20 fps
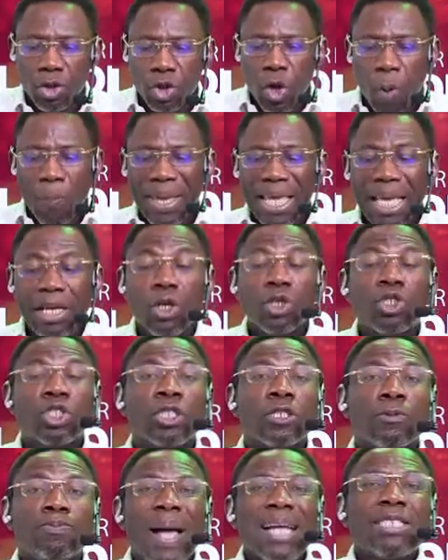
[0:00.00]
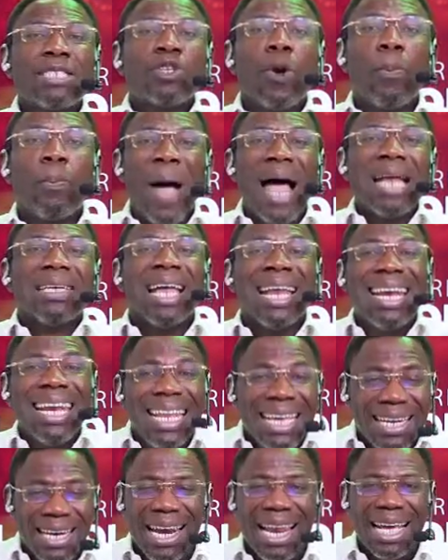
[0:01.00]
You begin to suspect your partner
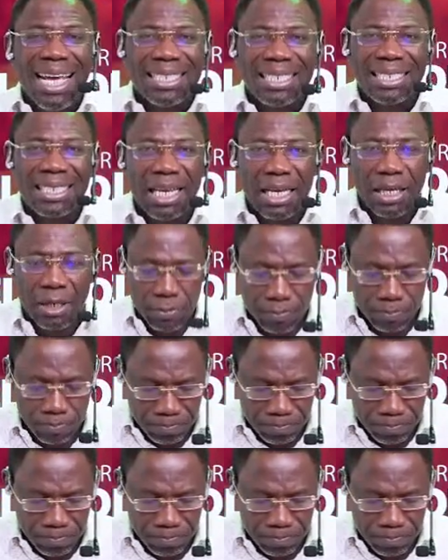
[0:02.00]
needlessly.